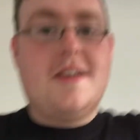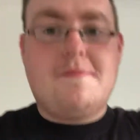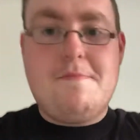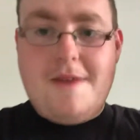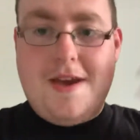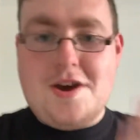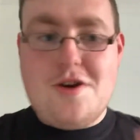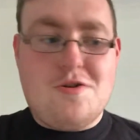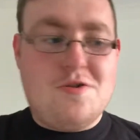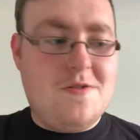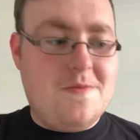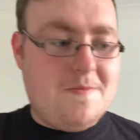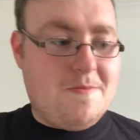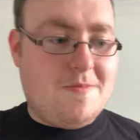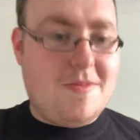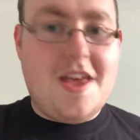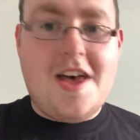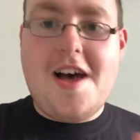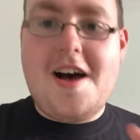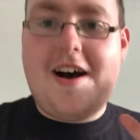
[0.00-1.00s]
the meal.
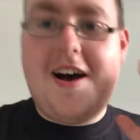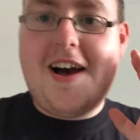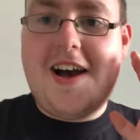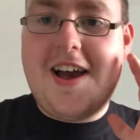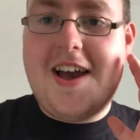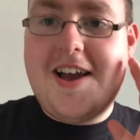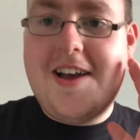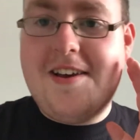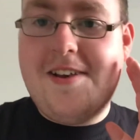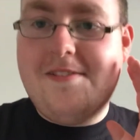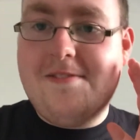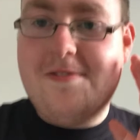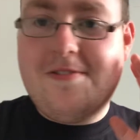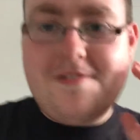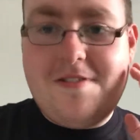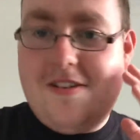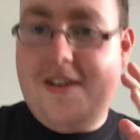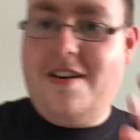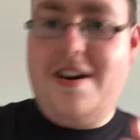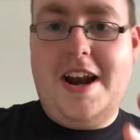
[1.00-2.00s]
I've
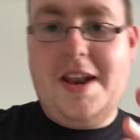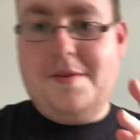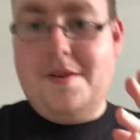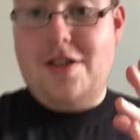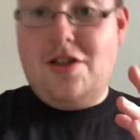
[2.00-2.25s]
kind of